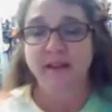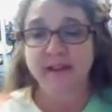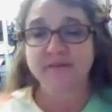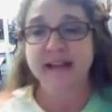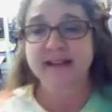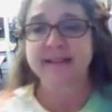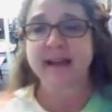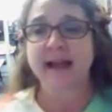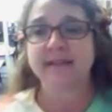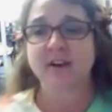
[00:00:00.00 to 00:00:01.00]
left-hand
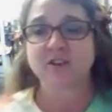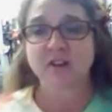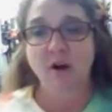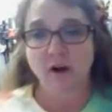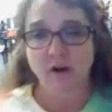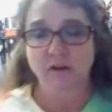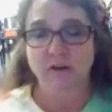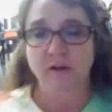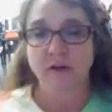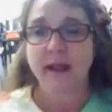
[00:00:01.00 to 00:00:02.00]
side, there's an
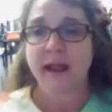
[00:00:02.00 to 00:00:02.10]
article,